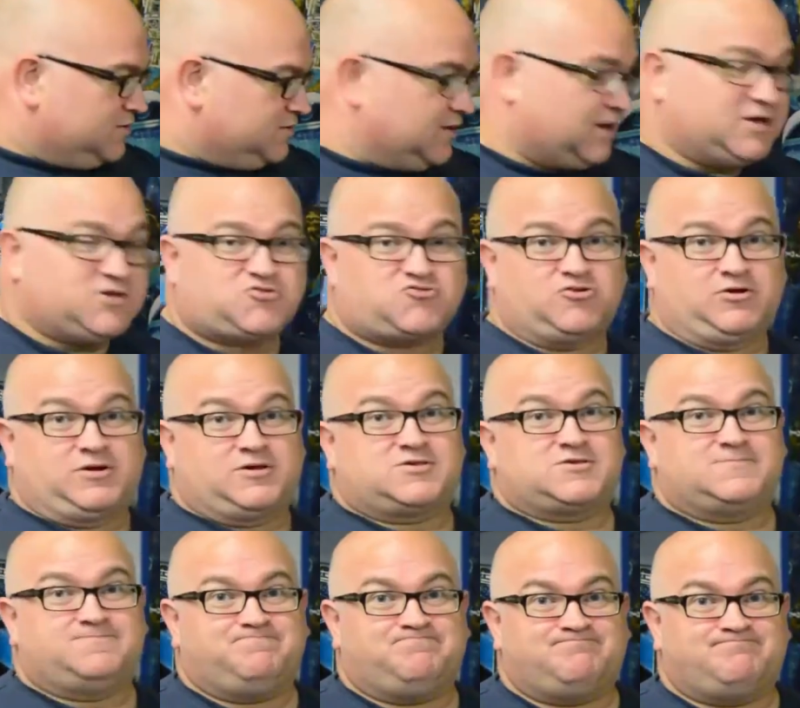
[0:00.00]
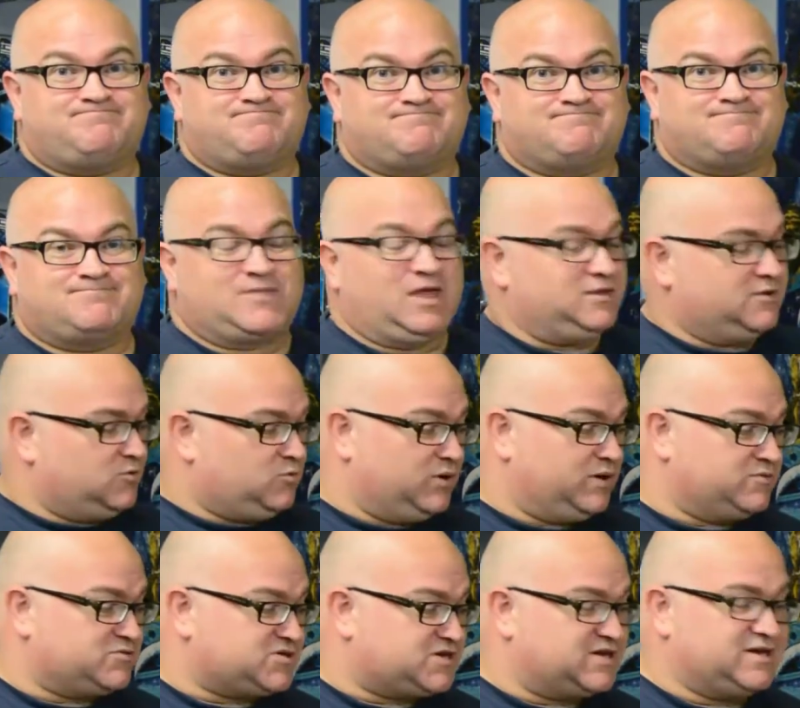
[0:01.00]
Asterix. When
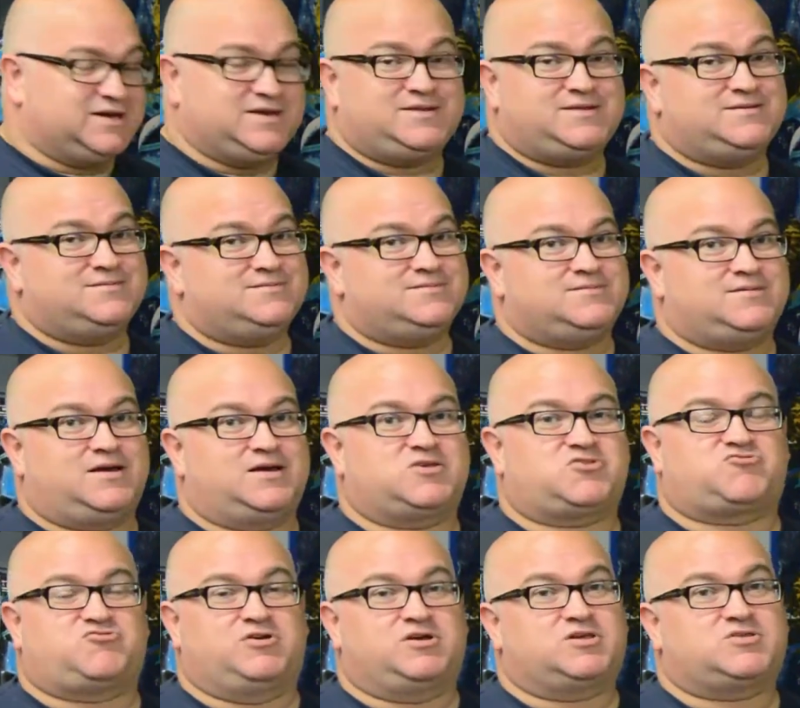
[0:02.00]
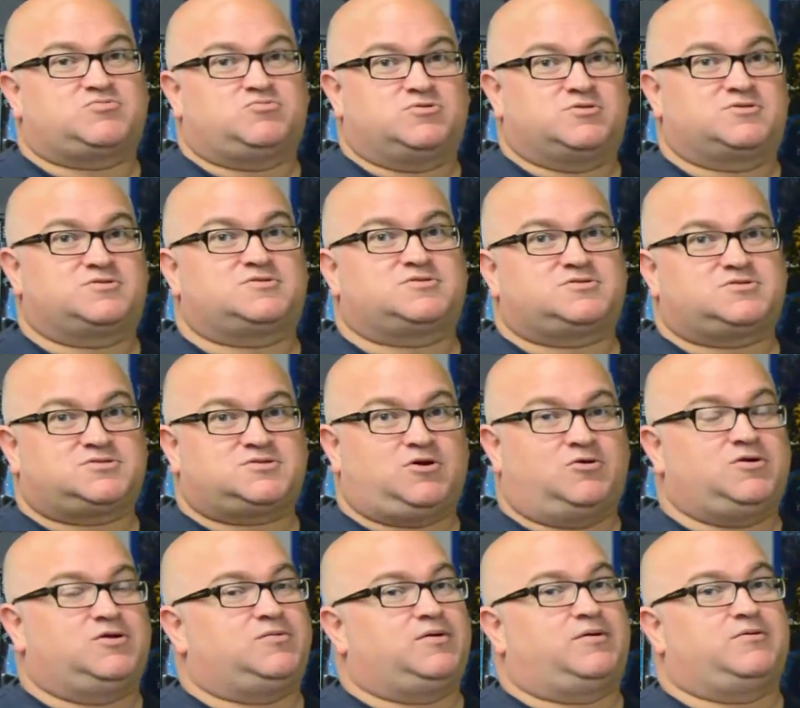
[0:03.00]
I was a kid, Asterix was
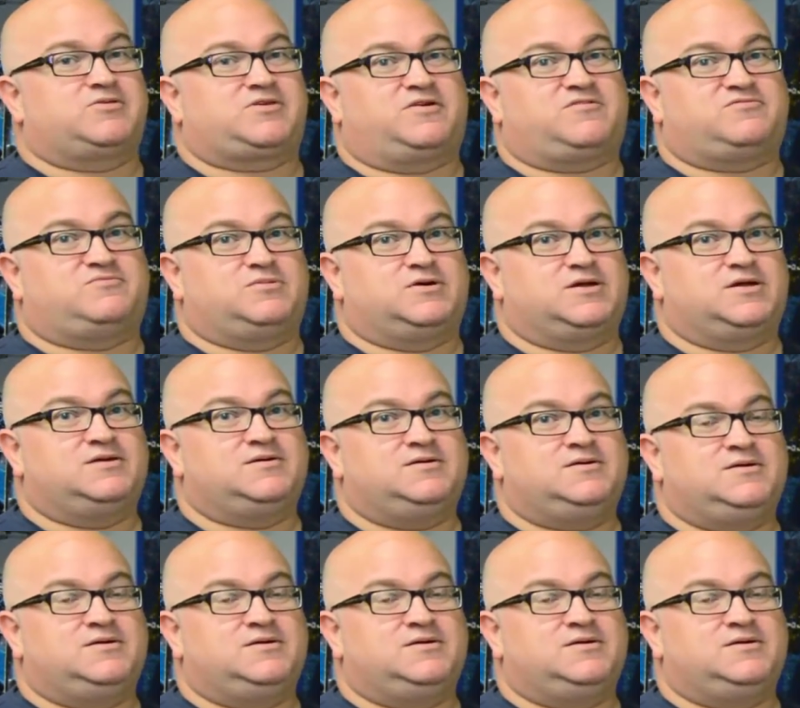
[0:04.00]
totally where it was at for me.